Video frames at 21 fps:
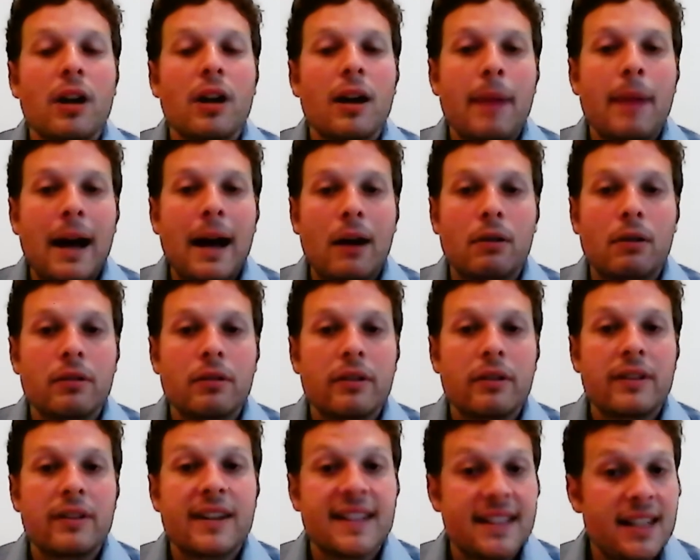
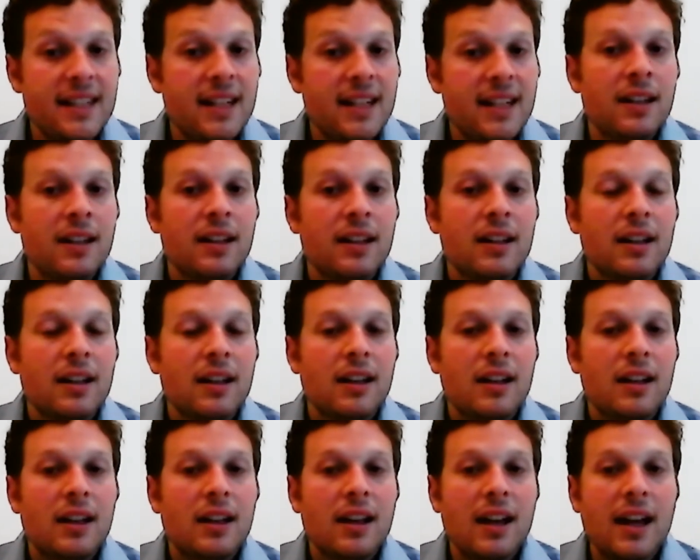about the city.
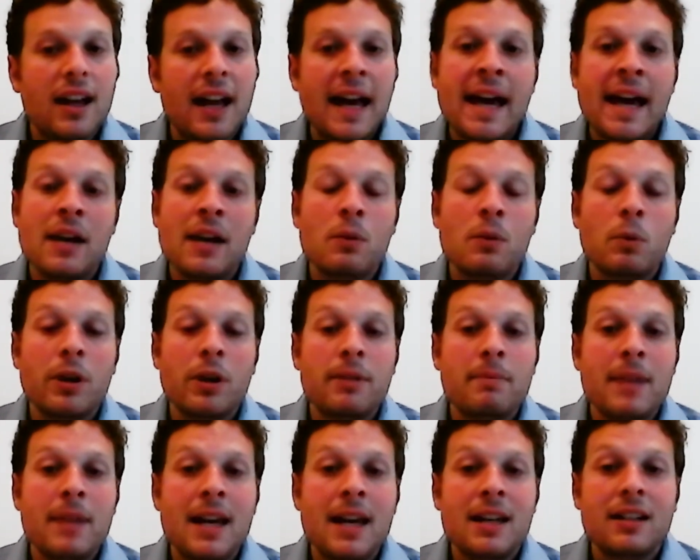And
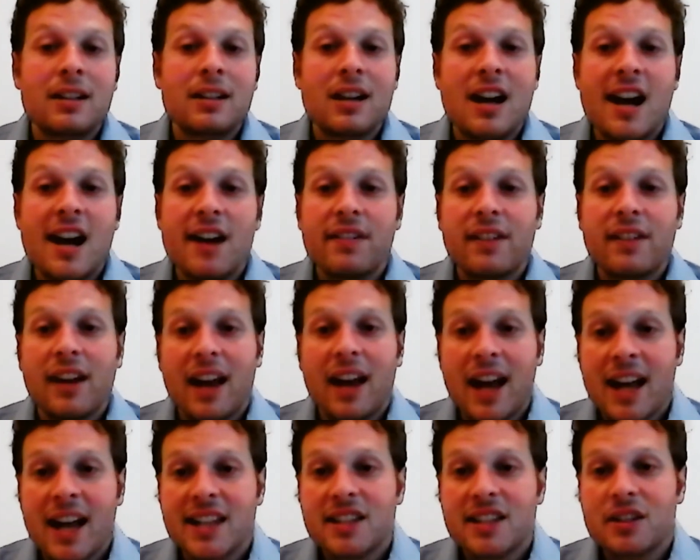what made it
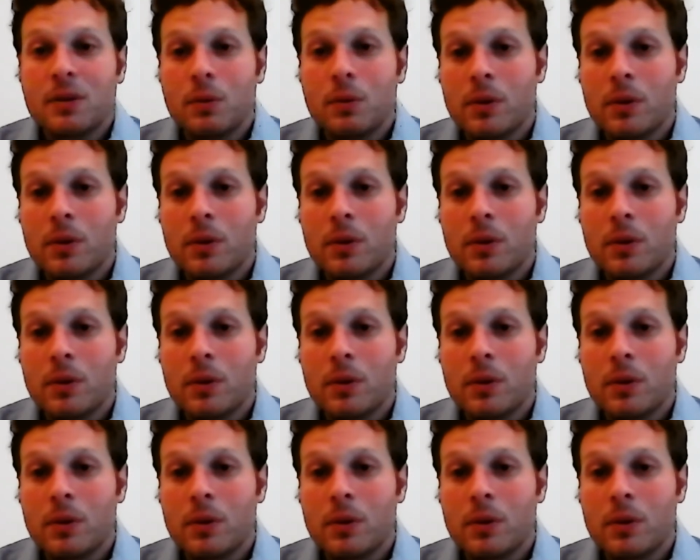Kafka-esque